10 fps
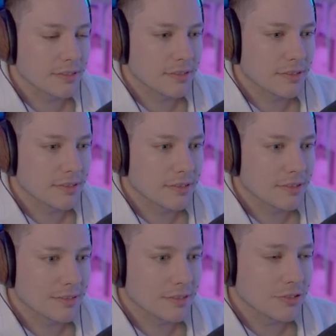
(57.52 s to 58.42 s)
oh
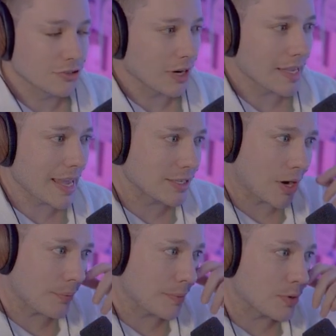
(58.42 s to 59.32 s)
yeah,
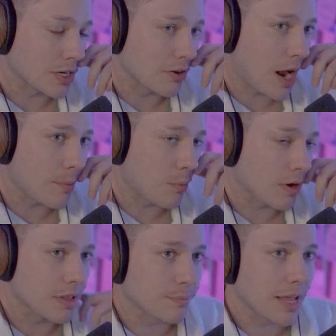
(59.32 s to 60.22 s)
drop the book, grab one
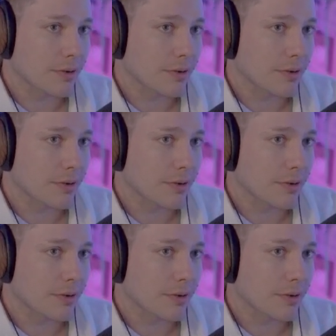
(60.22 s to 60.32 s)
of the black